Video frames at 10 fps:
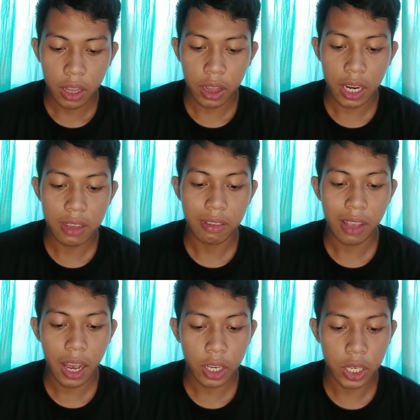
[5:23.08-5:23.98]

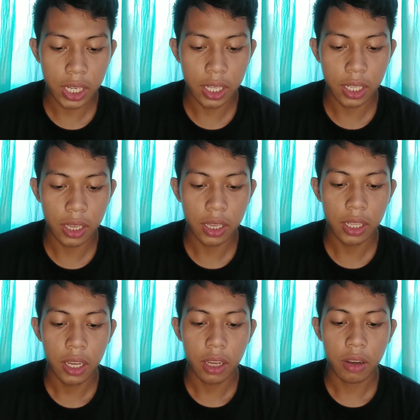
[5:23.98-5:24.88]
transactional,
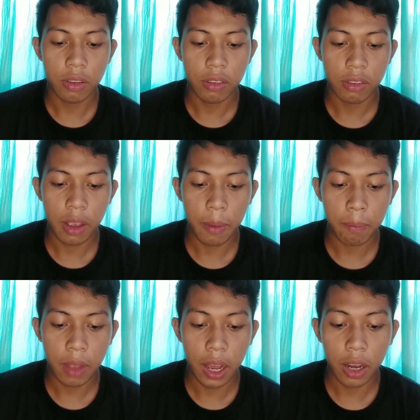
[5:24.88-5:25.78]

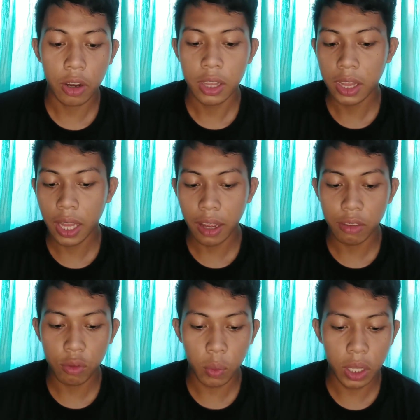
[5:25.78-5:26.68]

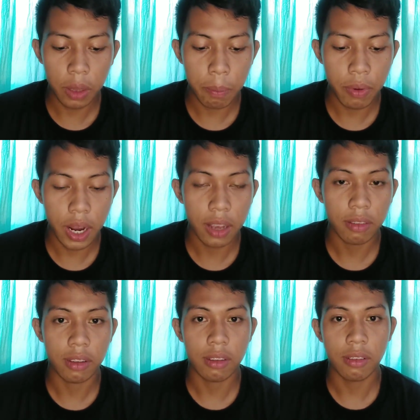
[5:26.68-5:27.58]
contextual
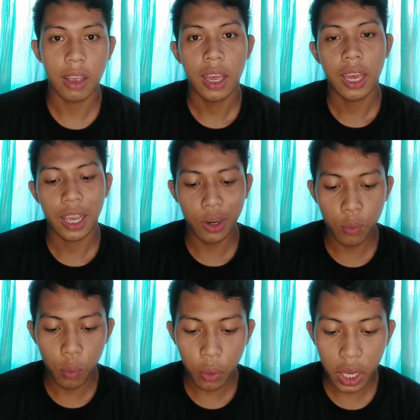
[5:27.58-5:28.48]
process
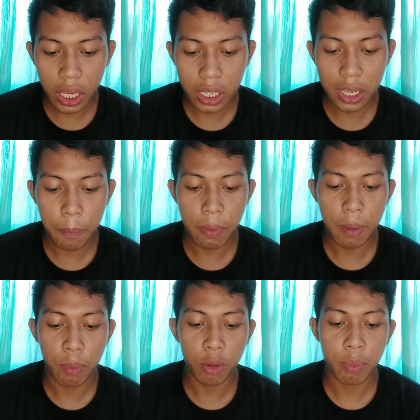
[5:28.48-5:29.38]
in which the
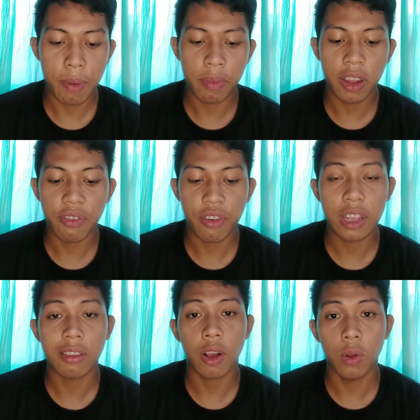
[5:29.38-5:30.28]
people from
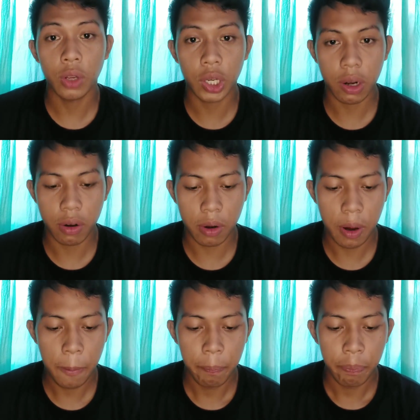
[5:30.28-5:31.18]
different culture